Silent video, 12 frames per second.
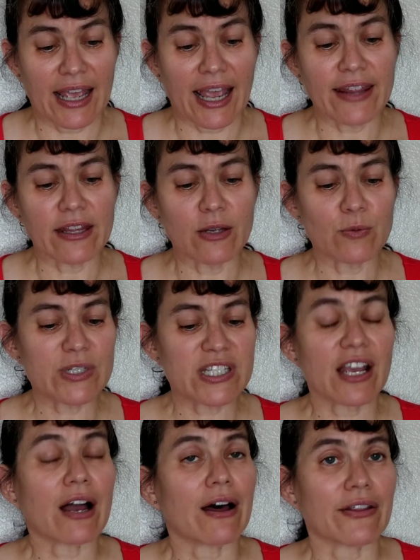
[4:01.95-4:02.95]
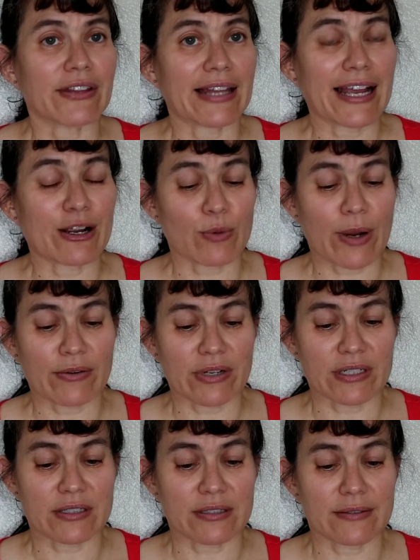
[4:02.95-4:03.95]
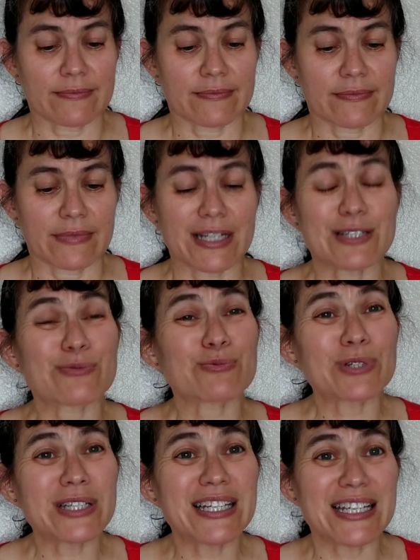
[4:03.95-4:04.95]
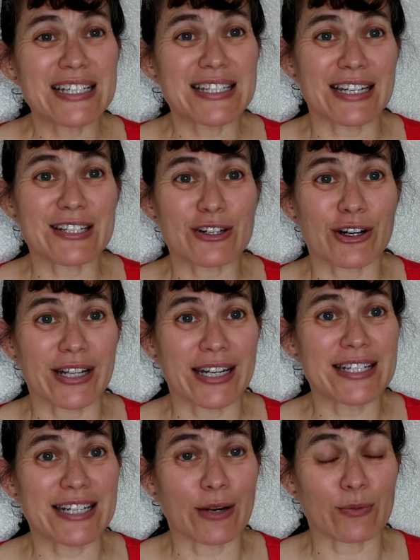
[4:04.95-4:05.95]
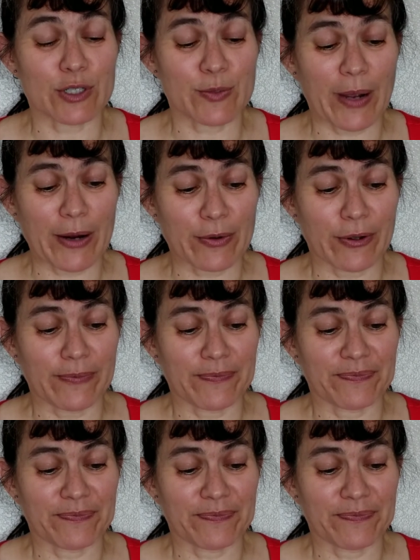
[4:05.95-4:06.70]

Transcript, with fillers: And then we see all the lack around us. It's really easy to start in a downward spiral.